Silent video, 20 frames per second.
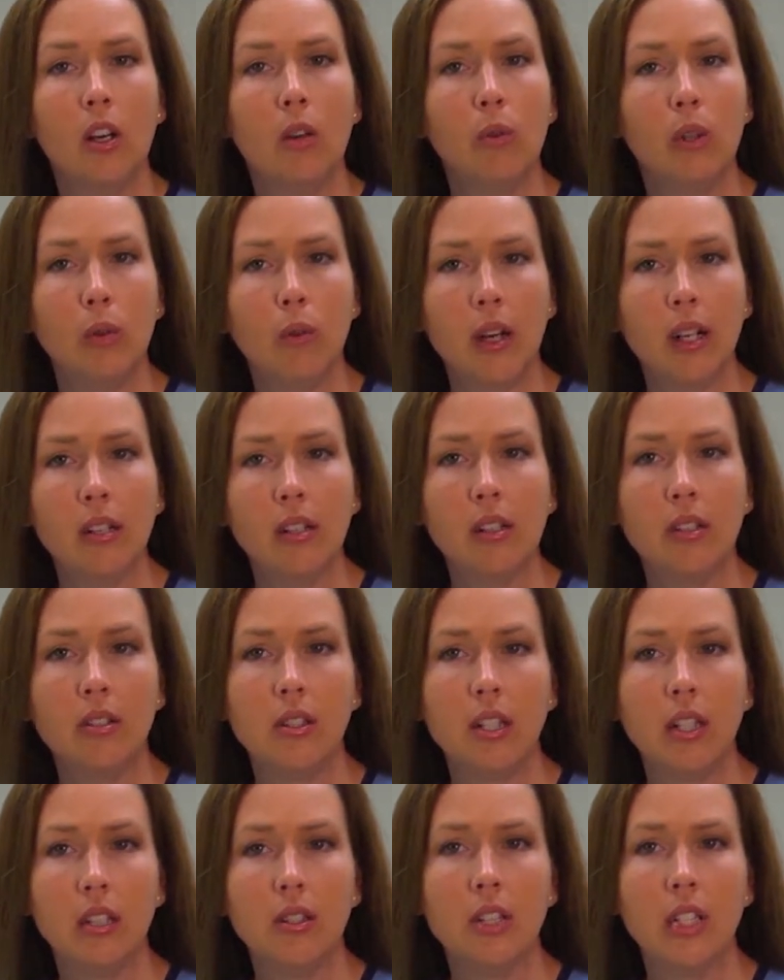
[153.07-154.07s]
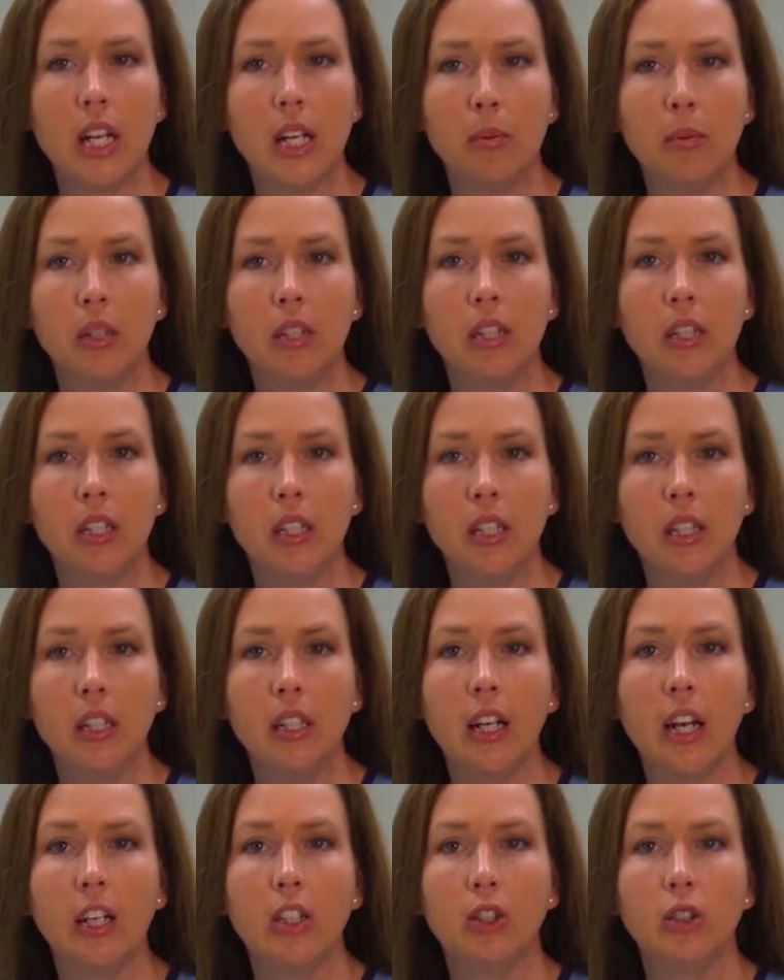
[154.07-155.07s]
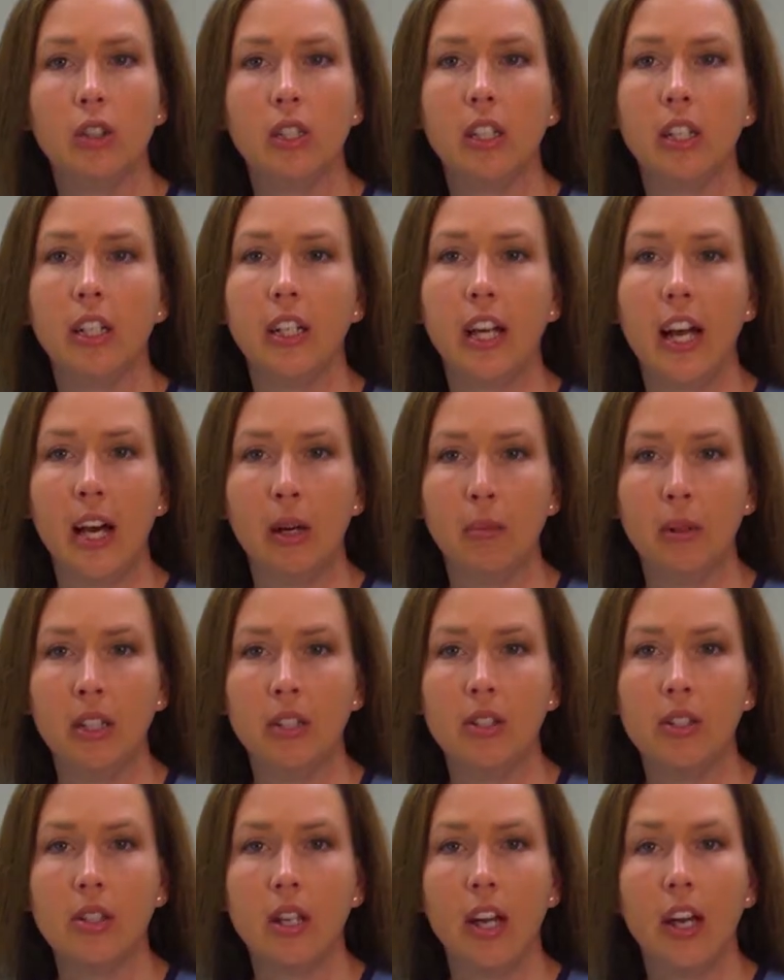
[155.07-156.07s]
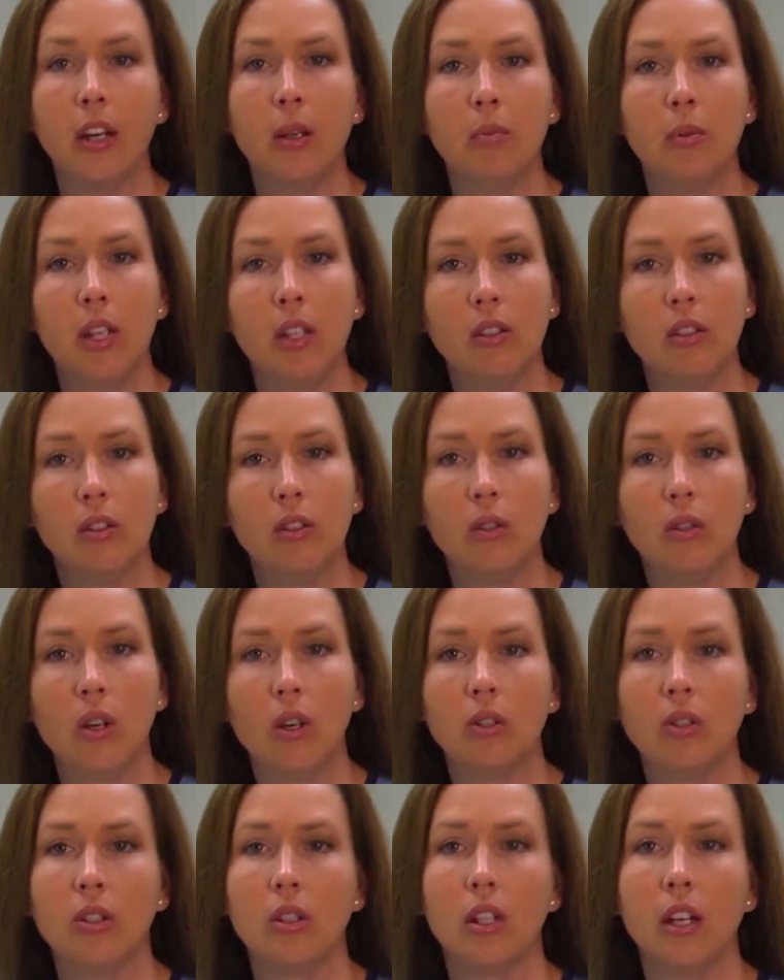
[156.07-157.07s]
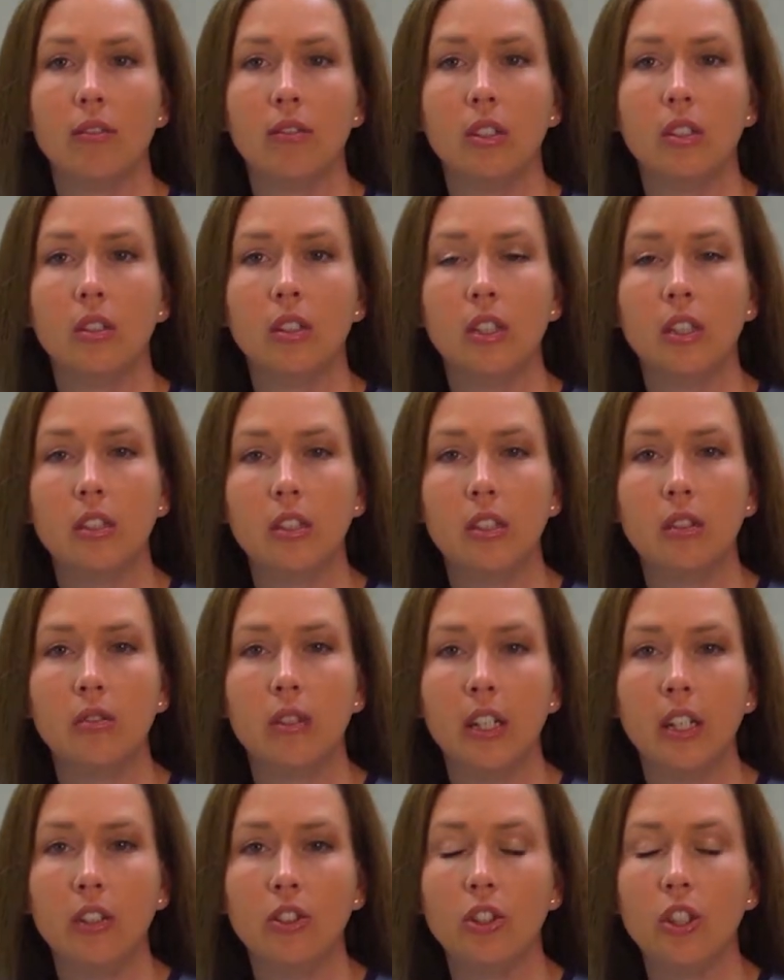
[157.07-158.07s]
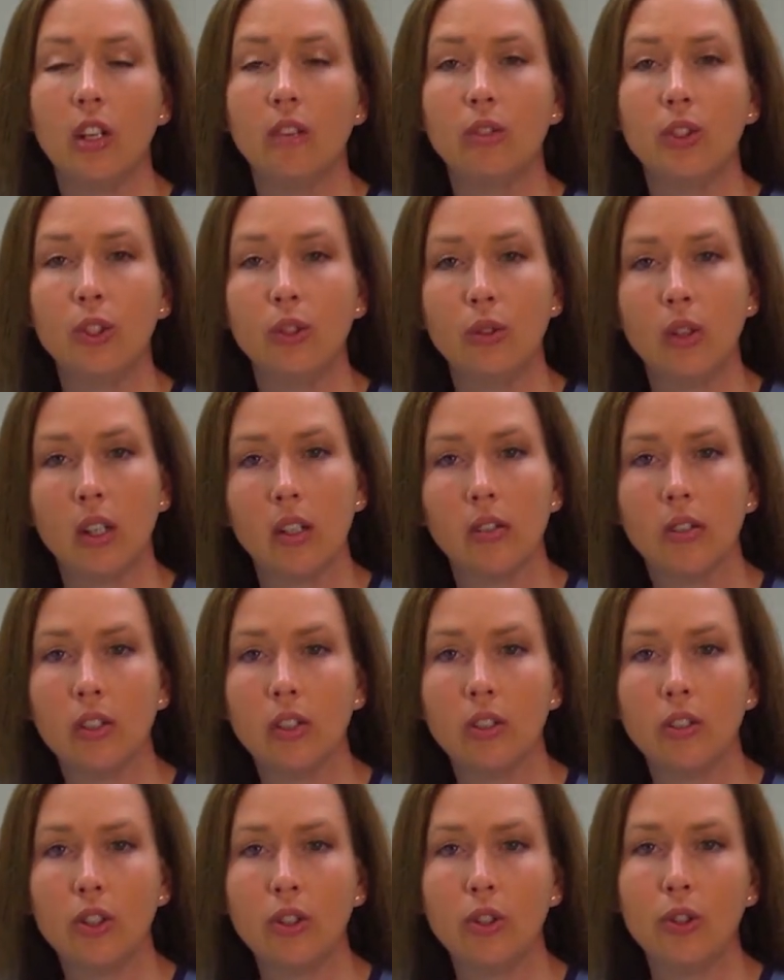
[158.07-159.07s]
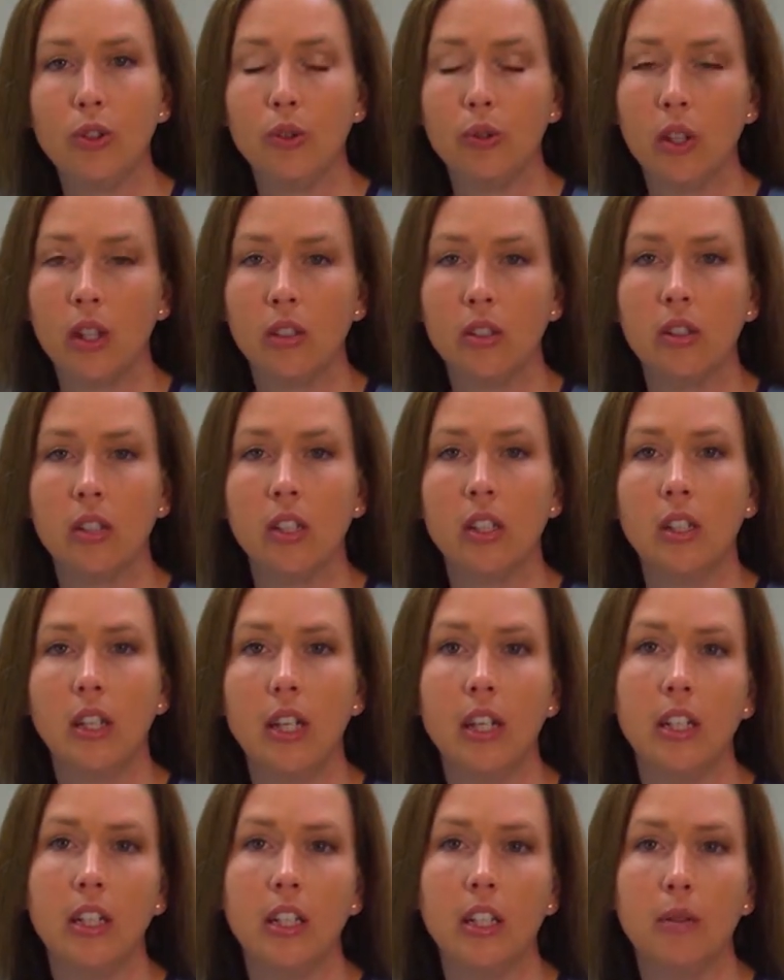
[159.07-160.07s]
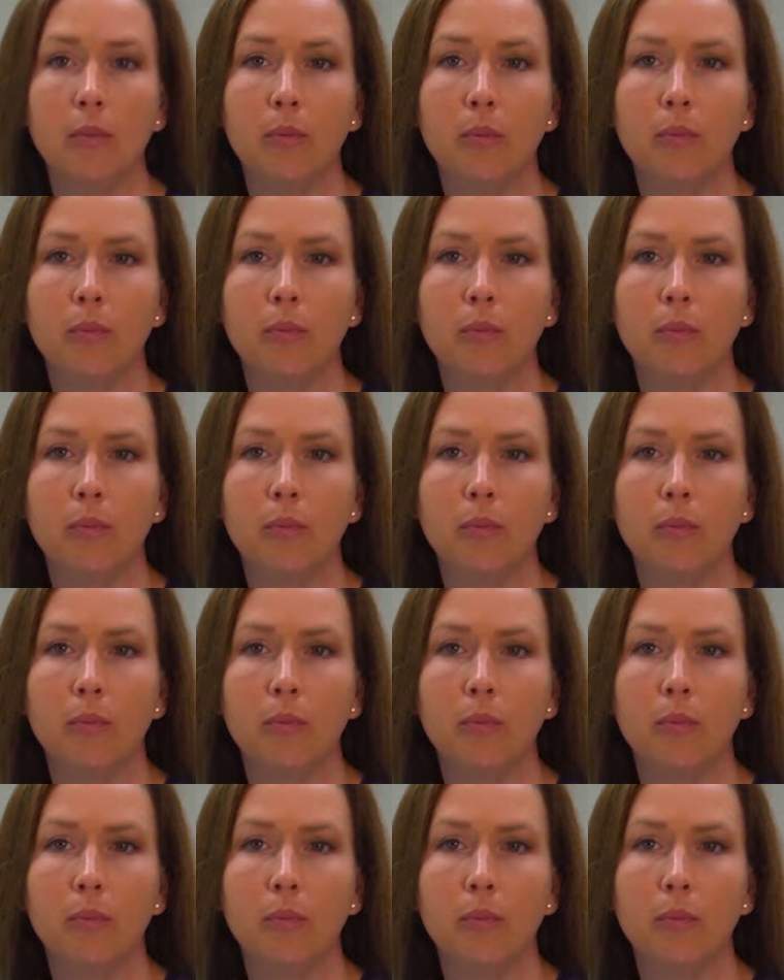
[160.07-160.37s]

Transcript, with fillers: We want to see stable eating and drinking habits and a blood glucose level near the range of 200 to 280.